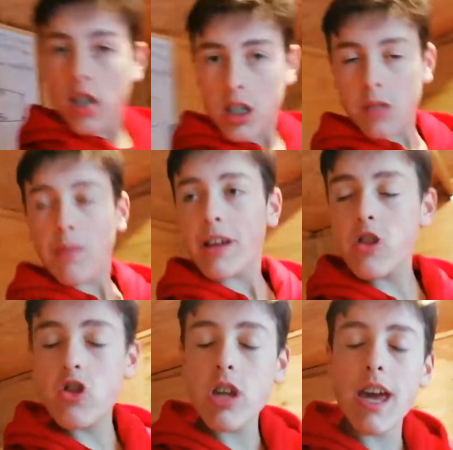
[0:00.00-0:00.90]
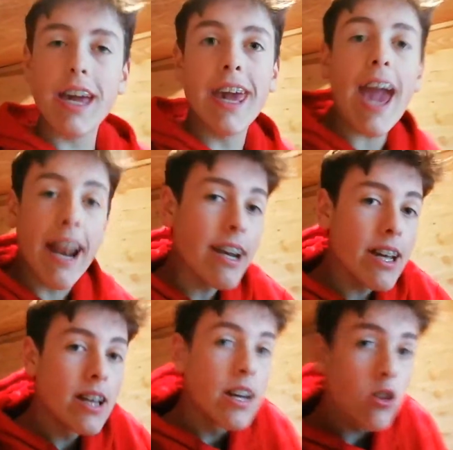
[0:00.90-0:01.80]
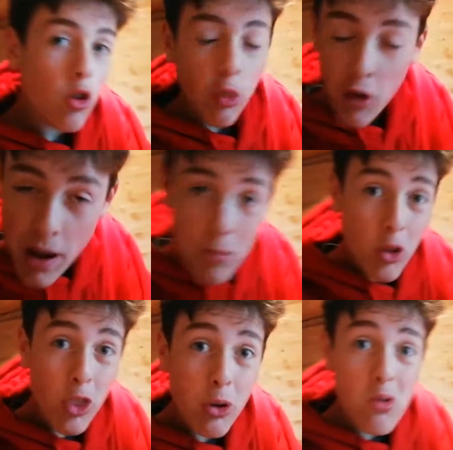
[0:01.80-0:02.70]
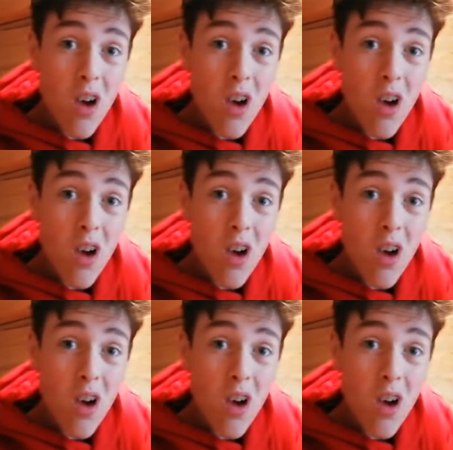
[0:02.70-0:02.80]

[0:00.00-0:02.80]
dispatched it again took three months to